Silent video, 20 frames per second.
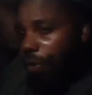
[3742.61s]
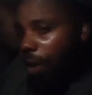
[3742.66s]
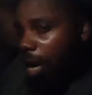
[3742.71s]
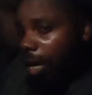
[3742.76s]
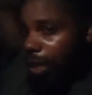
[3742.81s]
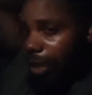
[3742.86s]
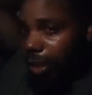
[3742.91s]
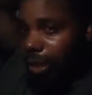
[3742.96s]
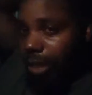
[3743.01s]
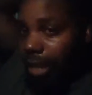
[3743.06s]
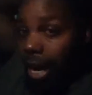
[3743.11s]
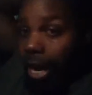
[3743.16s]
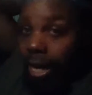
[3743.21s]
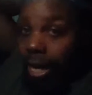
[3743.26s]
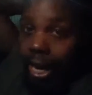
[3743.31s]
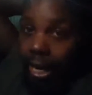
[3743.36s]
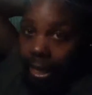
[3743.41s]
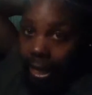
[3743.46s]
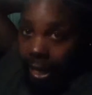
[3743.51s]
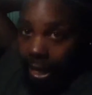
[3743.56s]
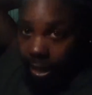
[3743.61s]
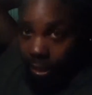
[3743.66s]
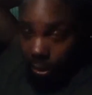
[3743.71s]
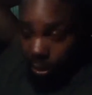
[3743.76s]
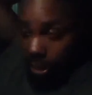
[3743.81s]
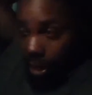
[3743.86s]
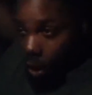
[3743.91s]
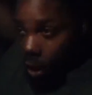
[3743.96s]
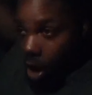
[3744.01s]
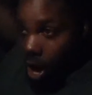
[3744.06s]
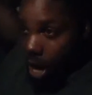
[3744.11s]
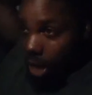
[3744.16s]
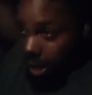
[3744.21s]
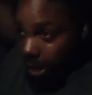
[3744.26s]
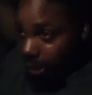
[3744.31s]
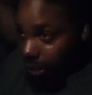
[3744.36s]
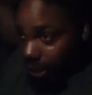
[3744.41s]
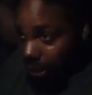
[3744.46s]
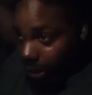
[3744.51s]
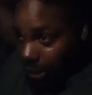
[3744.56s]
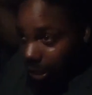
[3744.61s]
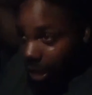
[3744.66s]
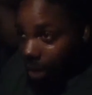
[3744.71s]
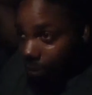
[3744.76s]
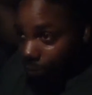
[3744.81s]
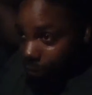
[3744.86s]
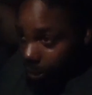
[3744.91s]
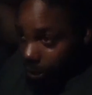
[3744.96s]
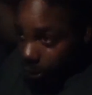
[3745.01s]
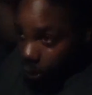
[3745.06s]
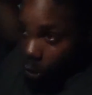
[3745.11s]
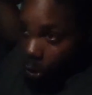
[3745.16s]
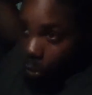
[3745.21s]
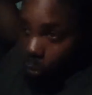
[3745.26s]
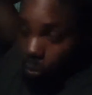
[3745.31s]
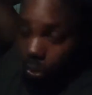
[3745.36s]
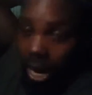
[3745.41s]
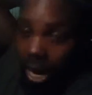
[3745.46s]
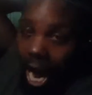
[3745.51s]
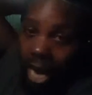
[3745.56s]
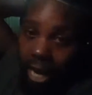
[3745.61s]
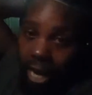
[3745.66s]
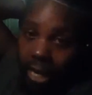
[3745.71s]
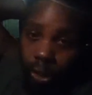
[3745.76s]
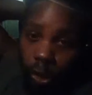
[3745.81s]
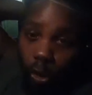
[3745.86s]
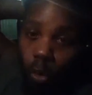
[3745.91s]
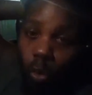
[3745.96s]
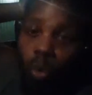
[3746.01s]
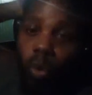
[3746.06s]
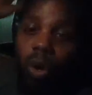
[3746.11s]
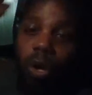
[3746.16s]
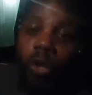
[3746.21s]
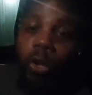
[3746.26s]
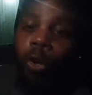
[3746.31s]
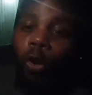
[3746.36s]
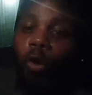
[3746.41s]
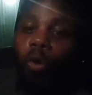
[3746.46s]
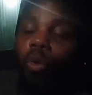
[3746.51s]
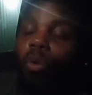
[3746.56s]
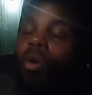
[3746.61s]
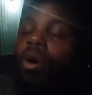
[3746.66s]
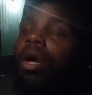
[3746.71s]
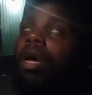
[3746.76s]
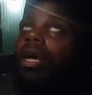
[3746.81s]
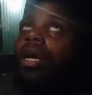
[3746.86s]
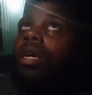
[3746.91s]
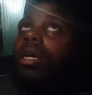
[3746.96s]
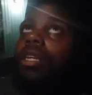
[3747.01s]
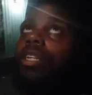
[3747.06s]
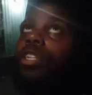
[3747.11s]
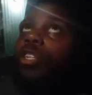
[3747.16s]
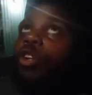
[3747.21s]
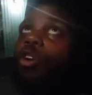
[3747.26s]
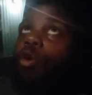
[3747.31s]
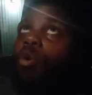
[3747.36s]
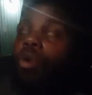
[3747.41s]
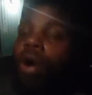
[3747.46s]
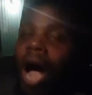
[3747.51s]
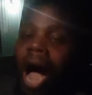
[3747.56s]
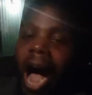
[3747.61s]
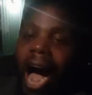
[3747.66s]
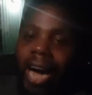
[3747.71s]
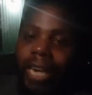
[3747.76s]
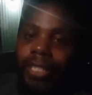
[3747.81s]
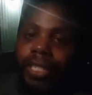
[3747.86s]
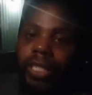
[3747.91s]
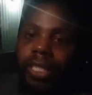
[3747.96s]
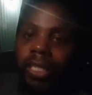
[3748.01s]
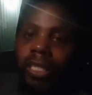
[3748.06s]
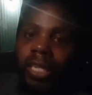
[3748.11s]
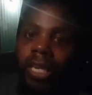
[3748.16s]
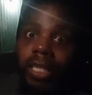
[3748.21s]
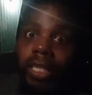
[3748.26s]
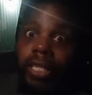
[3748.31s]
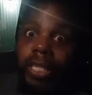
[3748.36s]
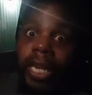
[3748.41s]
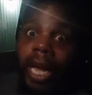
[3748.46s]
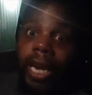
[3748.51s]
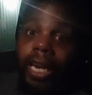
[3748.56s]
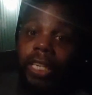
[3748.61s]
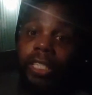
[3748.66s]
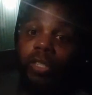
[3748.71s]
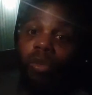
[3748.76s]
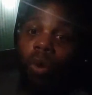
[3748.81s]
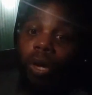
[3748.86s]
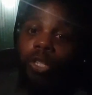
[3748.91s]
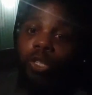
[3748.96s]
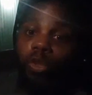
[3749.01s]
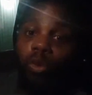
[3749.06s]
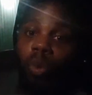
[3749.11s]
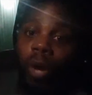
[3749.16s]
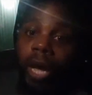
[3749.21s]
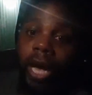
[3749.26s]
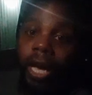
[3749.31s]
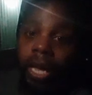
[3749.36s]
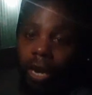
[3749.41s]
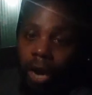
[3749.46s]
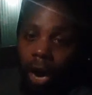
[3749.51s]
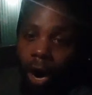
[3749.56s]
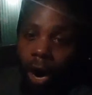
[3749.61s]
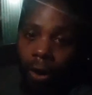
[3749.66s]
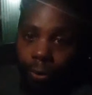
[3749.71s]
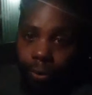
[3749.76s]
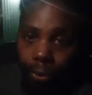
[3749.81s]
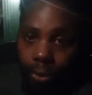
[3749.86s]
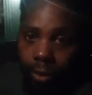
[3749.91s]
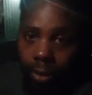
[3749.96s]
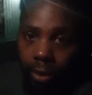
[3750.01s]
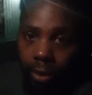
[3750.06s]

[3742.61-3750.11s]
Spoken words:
Understand that all this stuff is new knowledge, new consciousness that is going to hit Earth.